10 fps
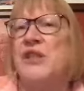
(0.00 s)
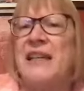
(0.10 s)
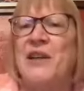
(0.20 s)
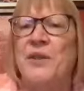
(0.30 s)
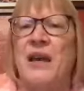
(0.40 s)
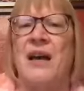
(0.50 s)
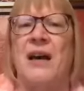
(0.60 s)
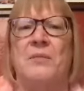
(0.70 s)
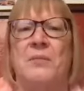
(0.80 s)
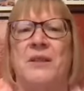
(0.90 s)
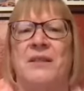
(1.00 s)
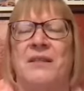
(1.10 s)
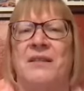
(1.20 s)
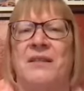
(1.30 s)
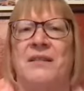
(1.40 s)
hear the hum,
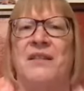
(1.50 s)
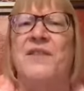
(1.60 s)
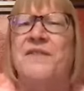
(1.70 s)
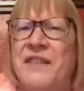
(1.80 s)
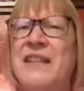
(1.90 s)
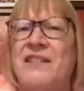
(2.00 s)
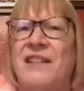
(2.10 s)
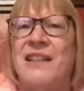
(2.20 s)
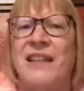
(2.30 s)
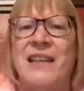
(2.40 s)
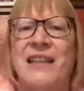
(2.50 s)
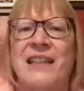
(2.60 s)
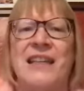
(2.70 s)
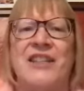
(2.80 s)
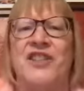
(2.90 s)
to feel the
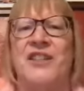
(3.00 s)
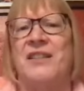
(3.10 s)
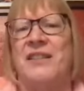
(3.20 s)
connection.